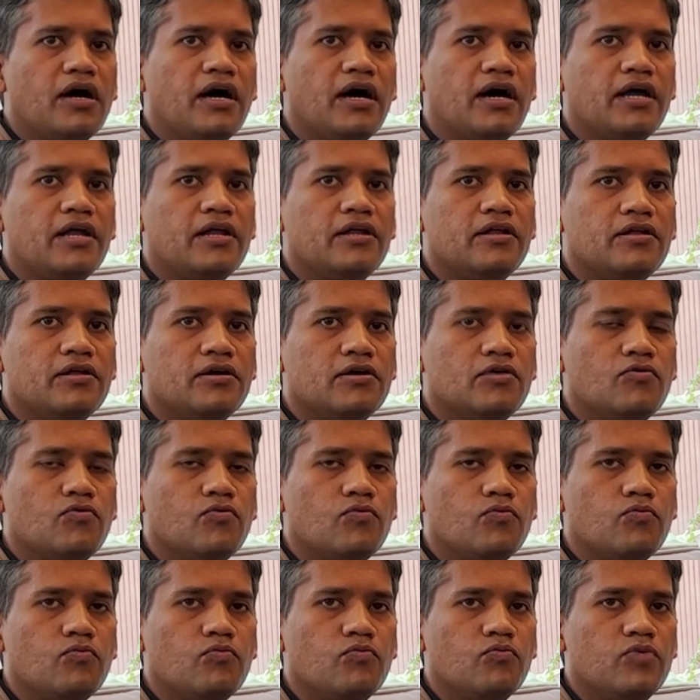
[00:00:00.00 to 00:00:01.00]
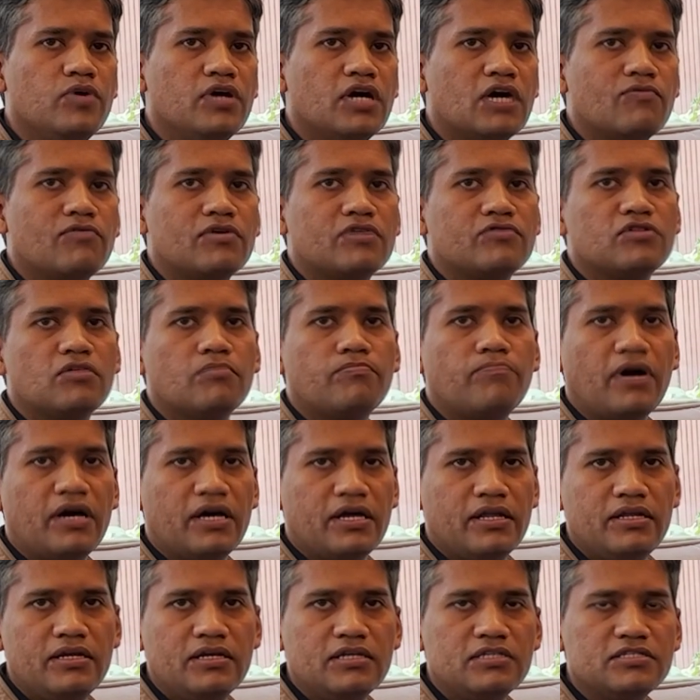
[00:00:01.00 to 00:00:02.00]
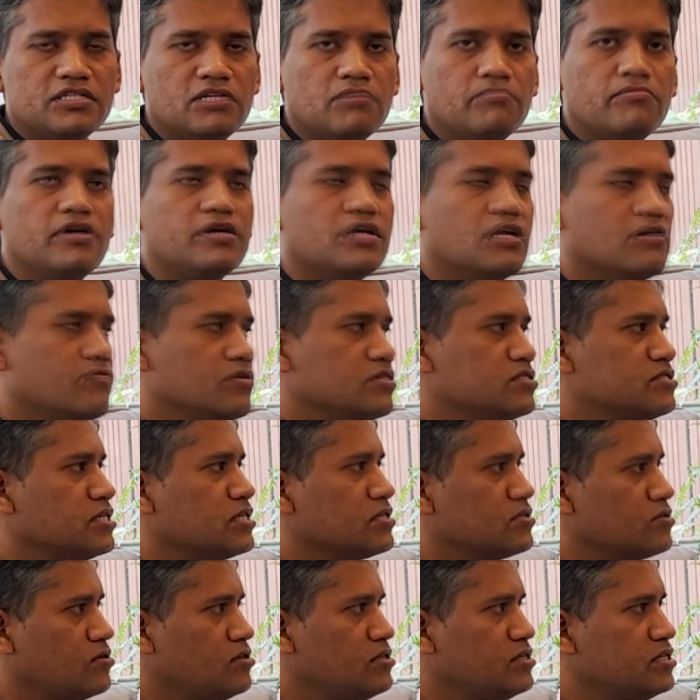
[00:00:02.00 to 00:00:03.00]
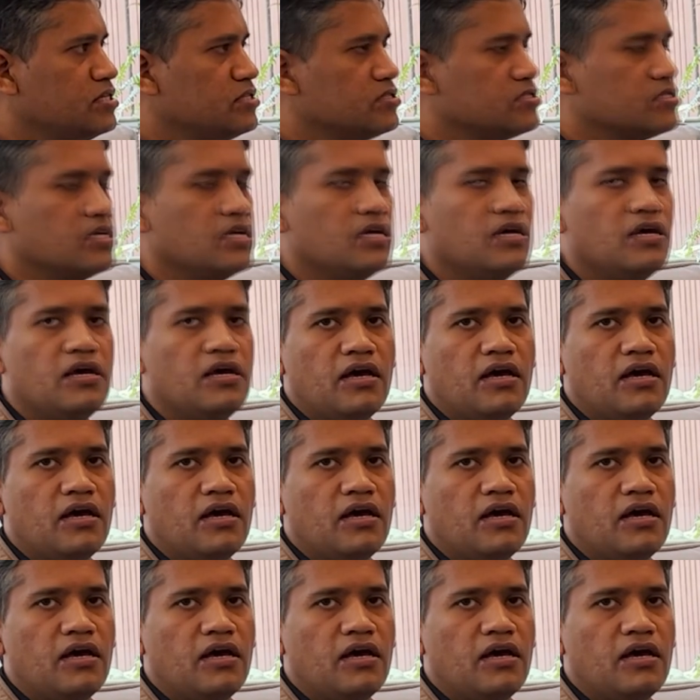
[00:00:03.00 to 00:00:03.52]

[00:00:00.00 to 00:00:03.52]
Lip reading: And we are one of the pioneers in metaverse technologies.